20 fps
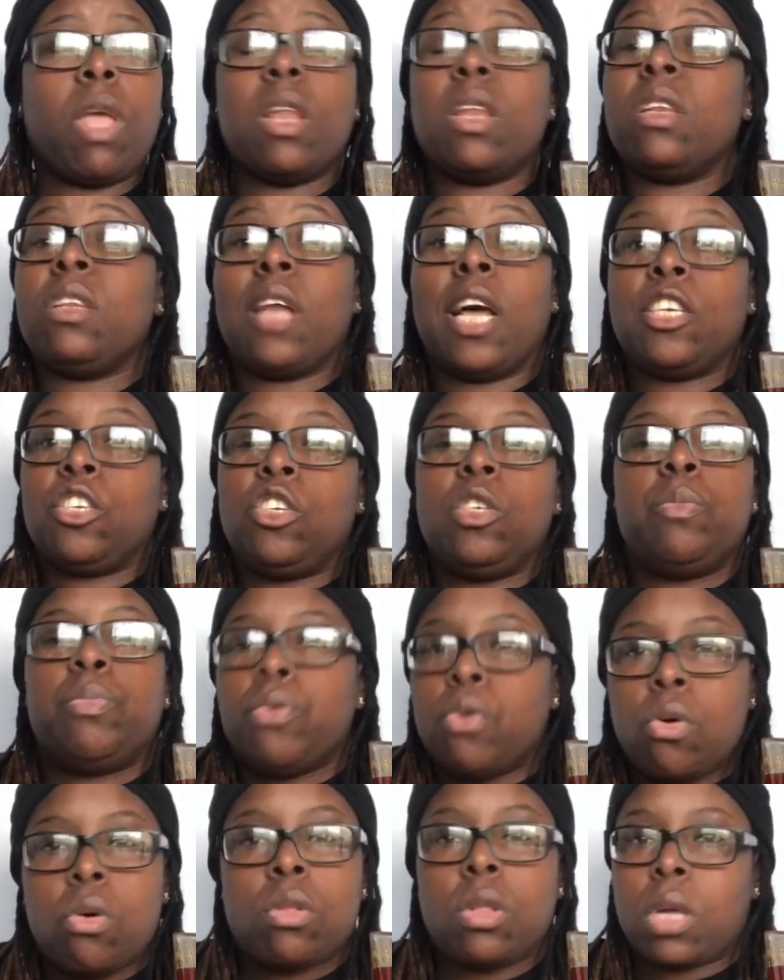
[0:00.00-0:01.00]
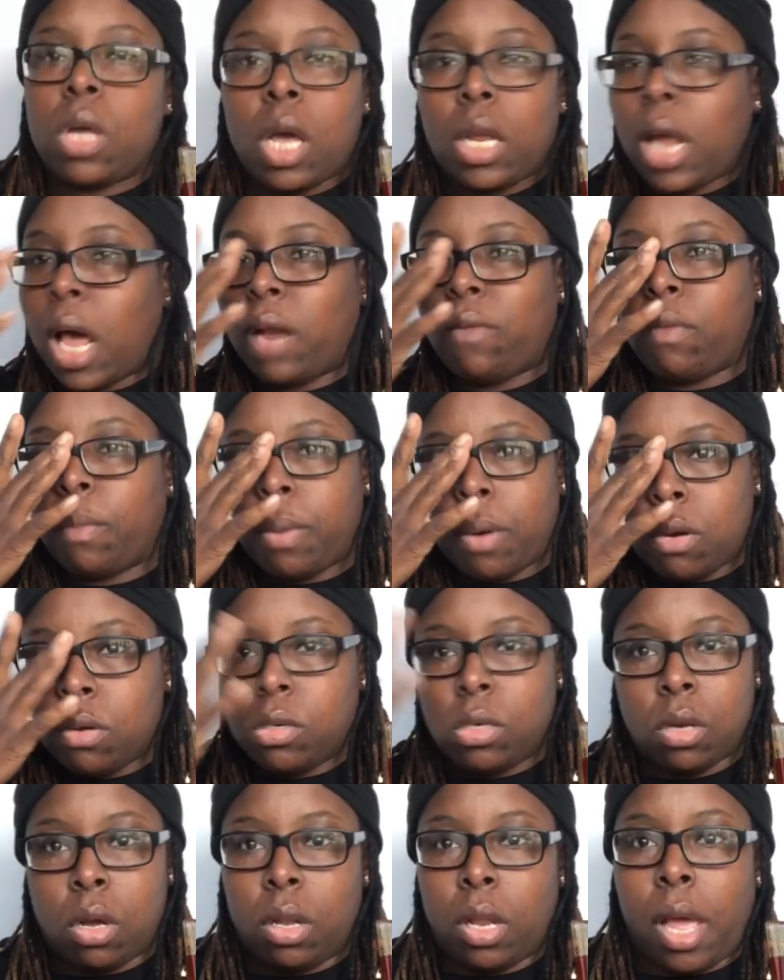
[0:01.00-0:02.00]
Like, she pulled the gun out of a
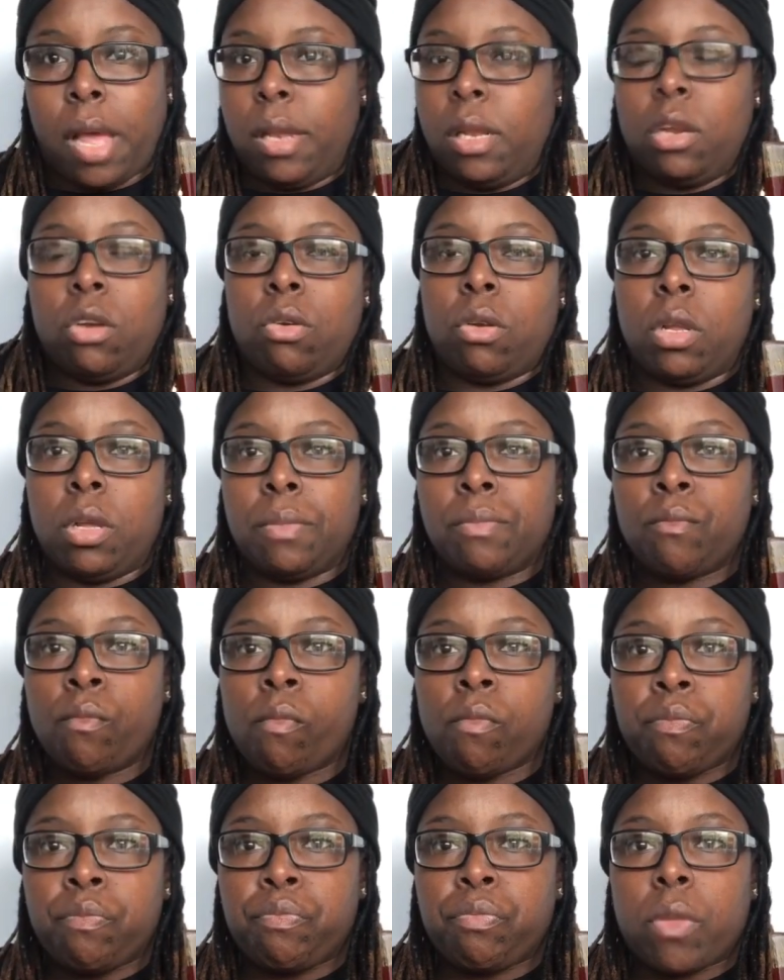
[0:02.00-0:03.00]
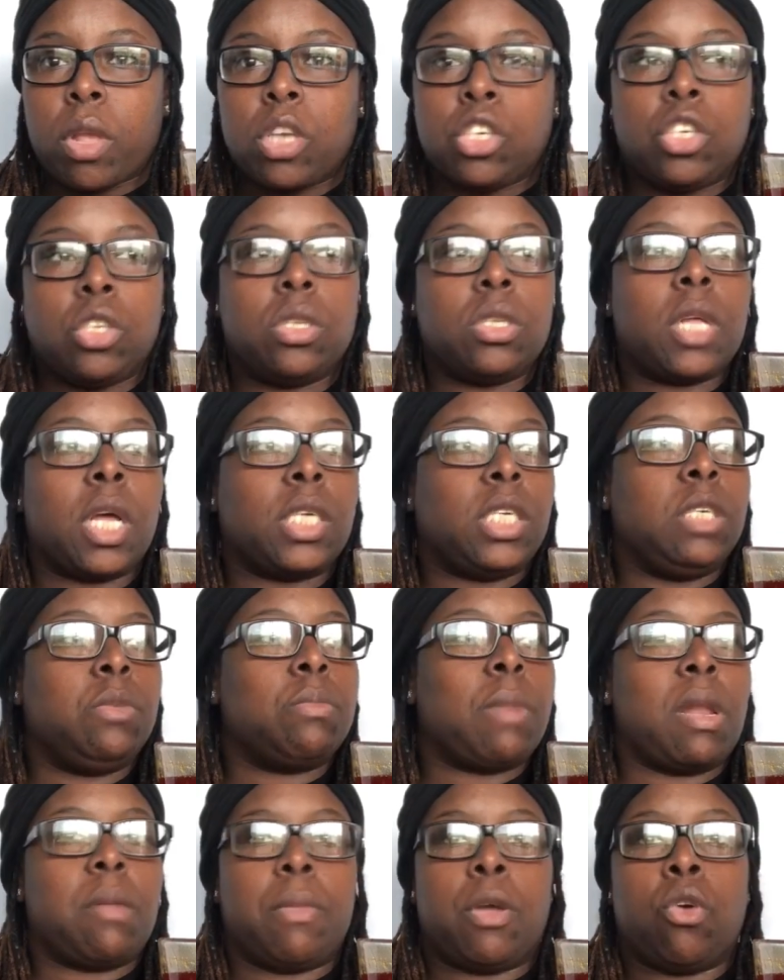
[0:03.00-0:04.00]
purse, y'all. Like, literally. She looked like she
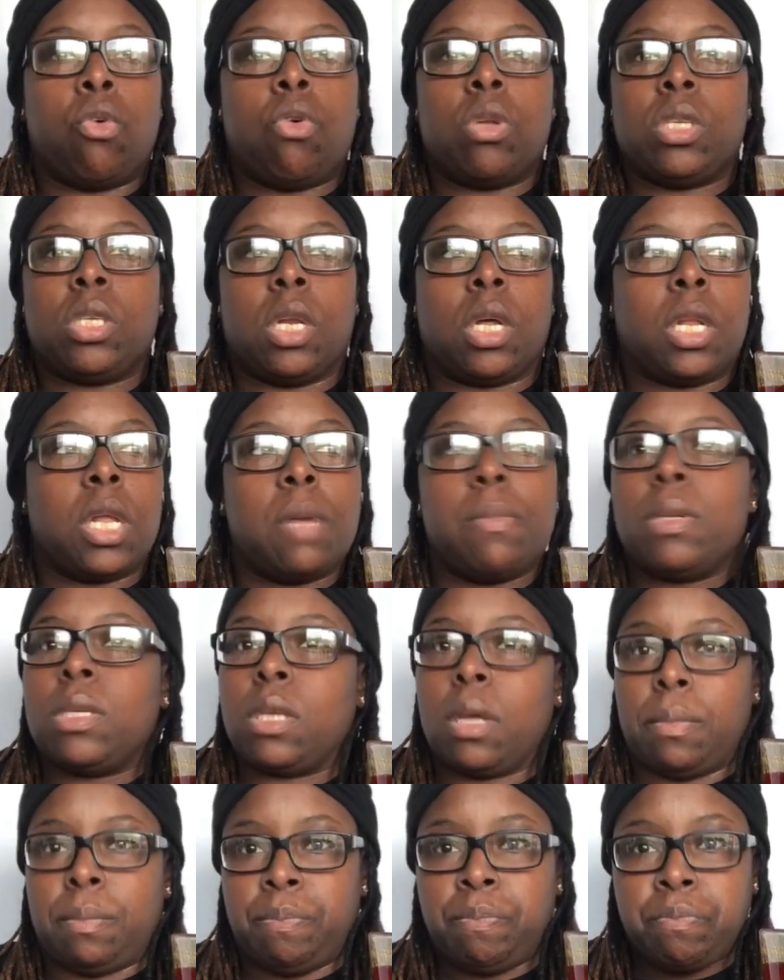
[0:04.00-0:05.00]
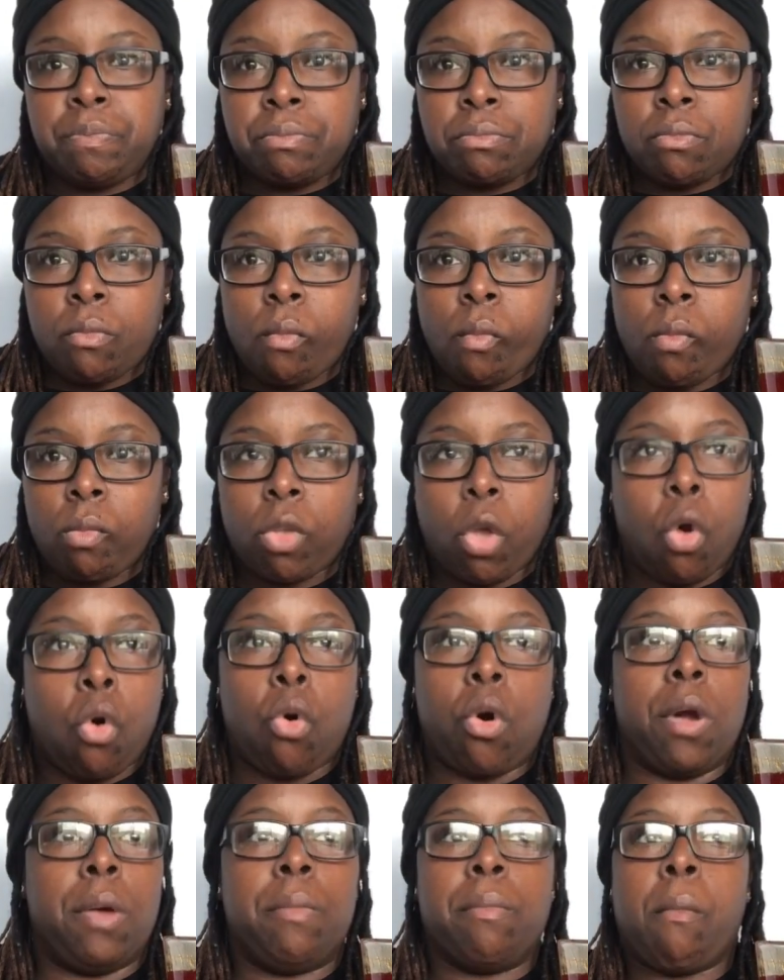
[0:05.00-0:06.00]
might have been going to the club or something.
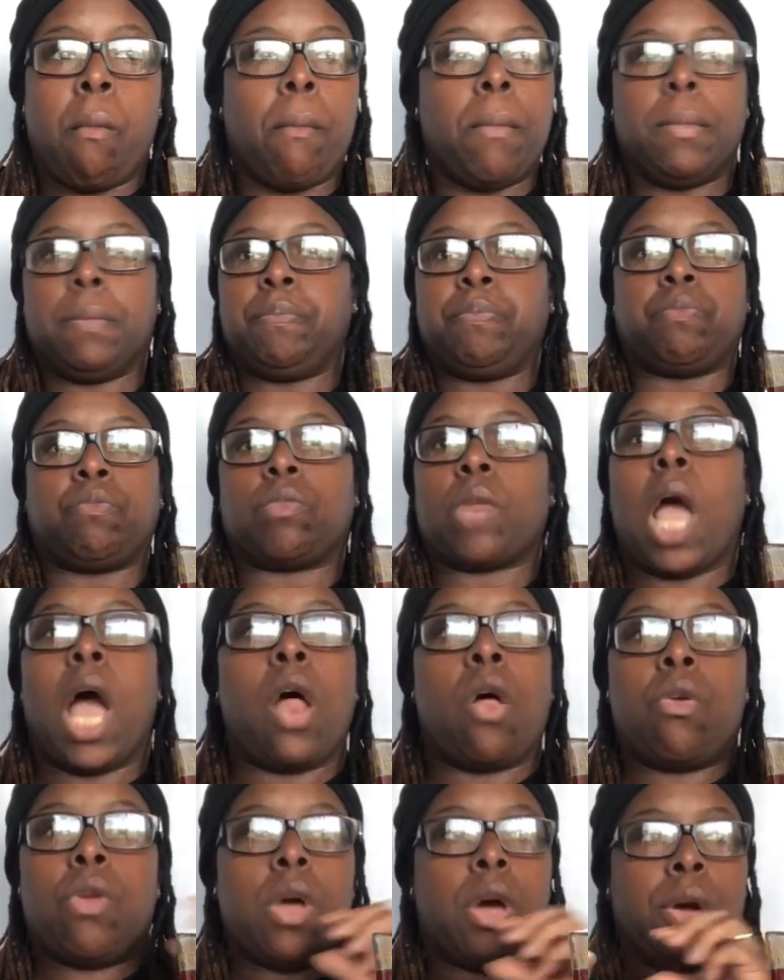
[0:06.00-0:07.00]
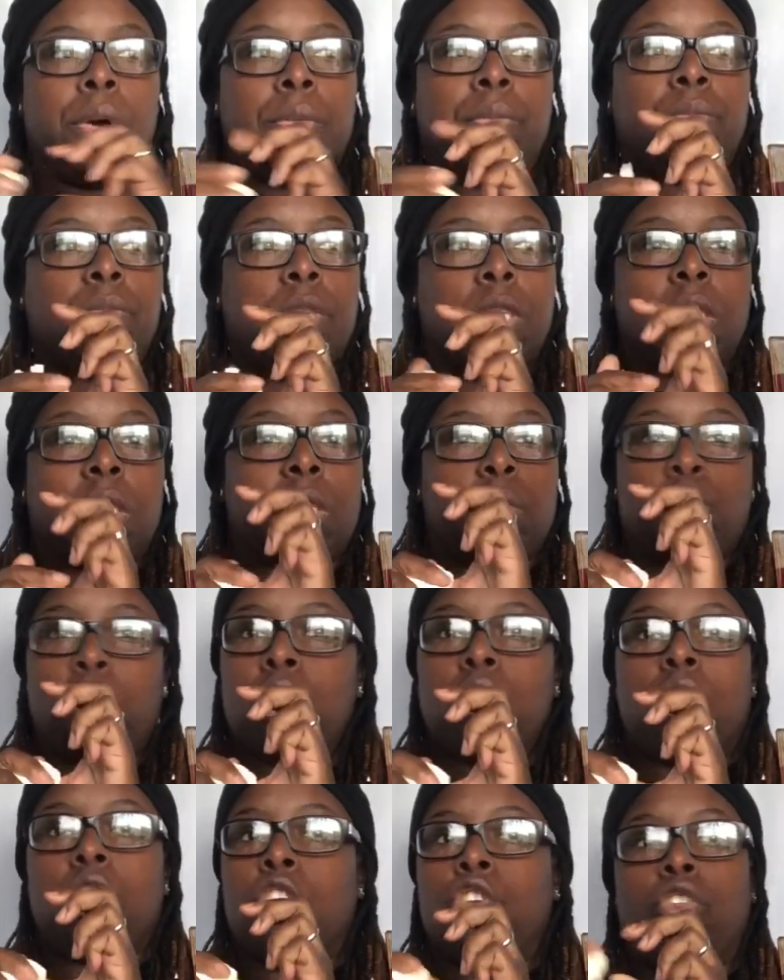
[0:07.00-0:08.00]
Or, I don't know, just
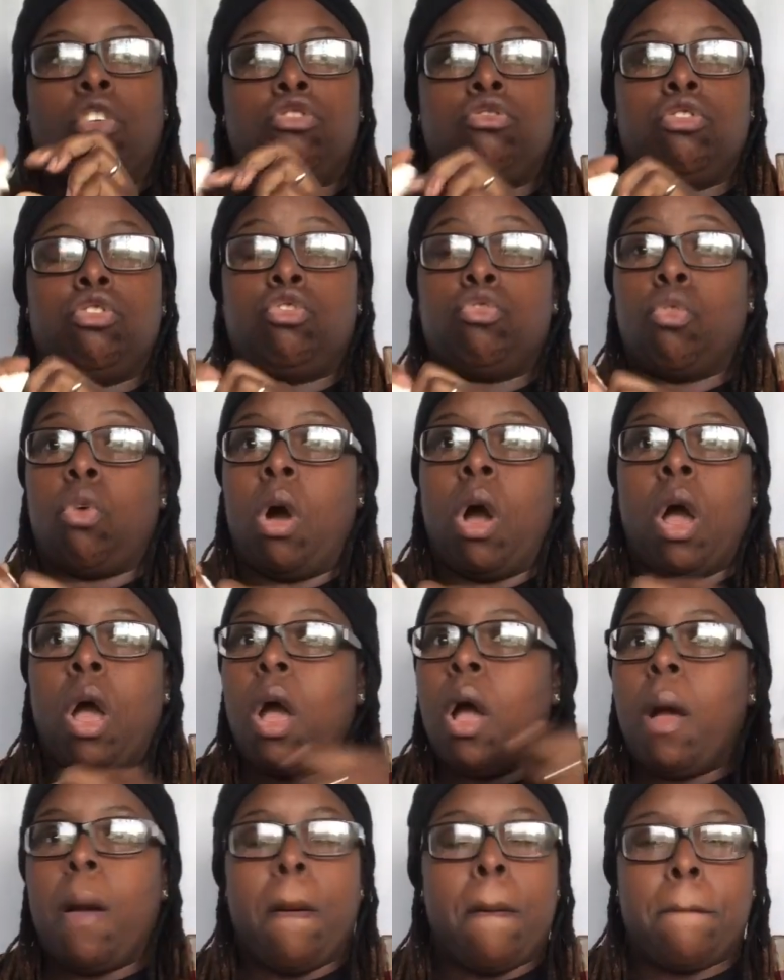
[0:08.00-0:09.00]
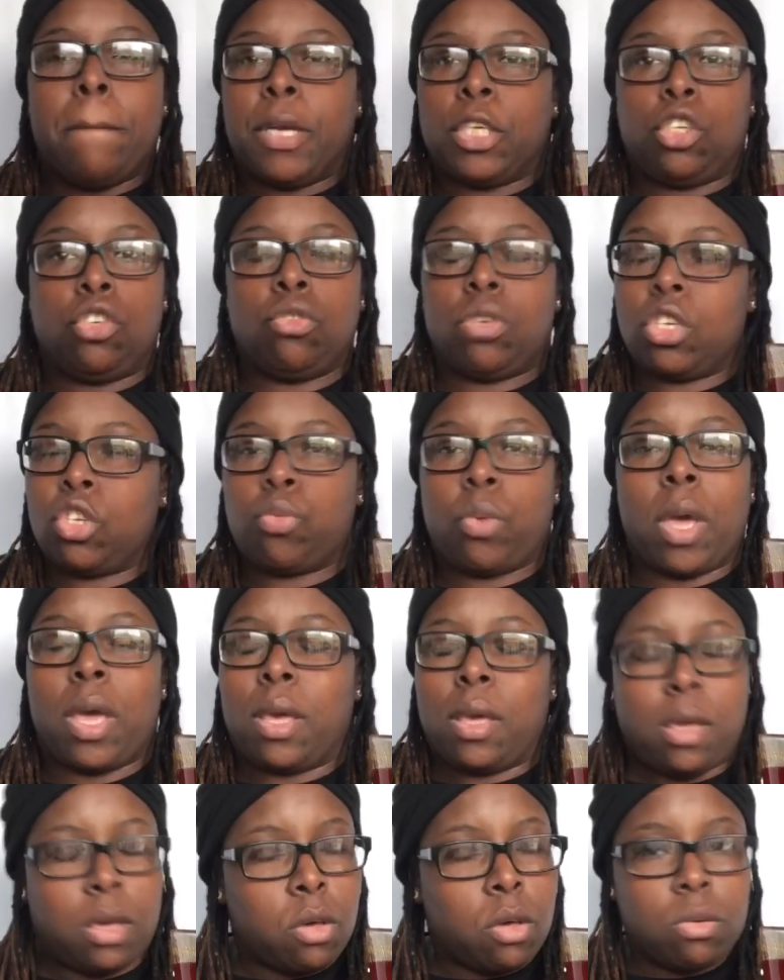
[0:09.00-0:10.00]
went to the grocery store. But you just
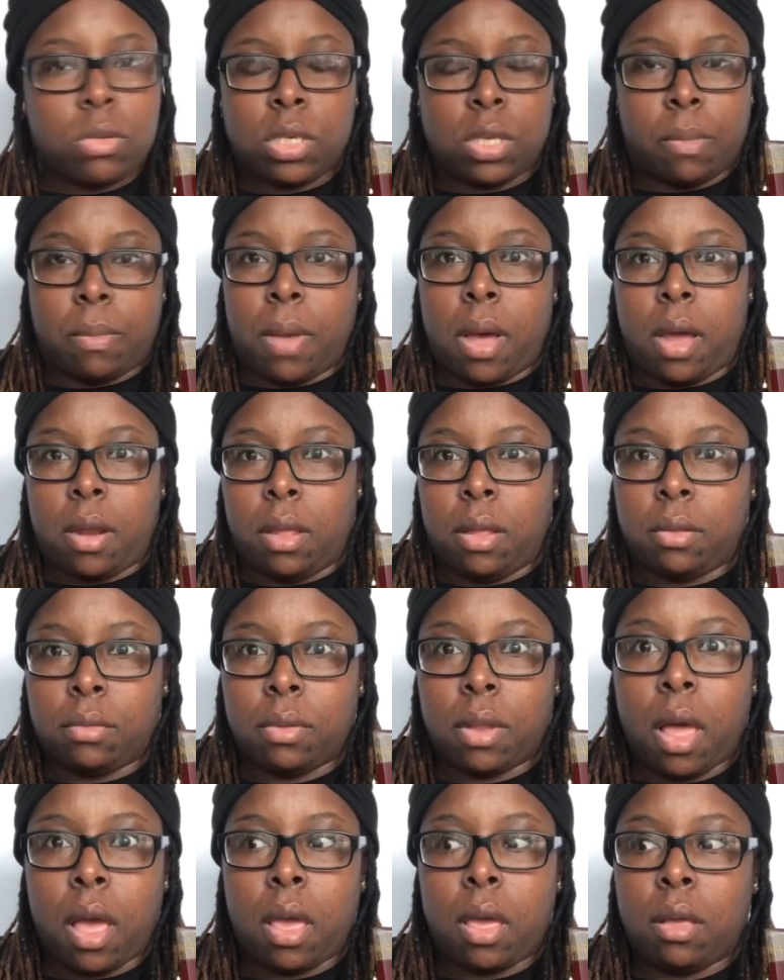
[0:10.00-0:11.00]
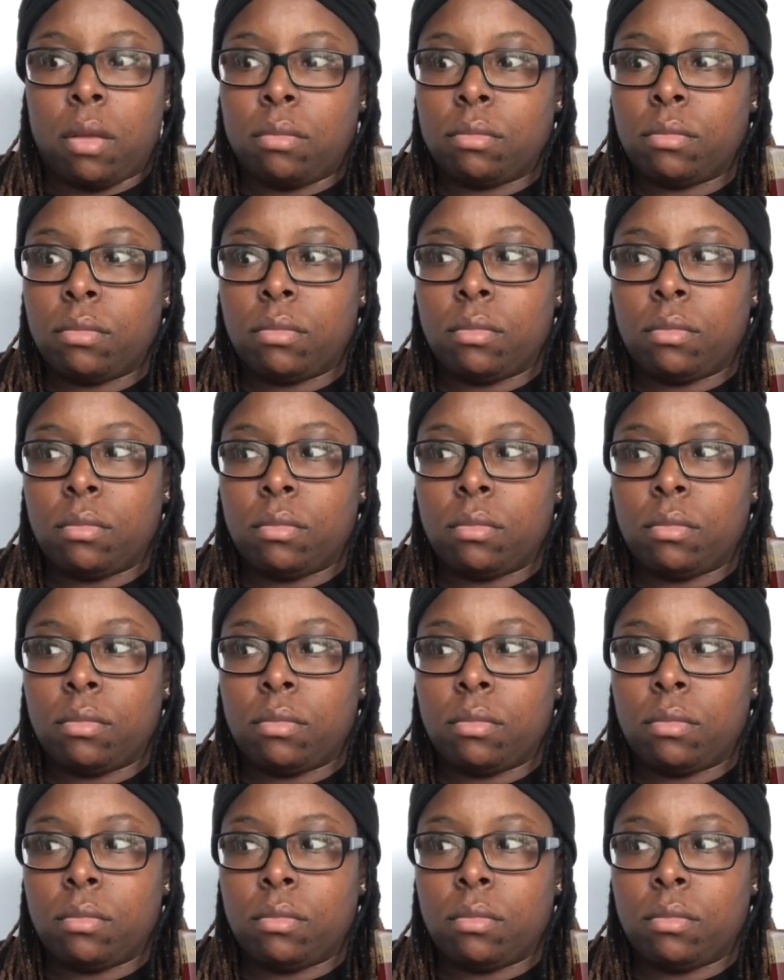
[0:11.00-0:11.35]
went and killed somebody. Like,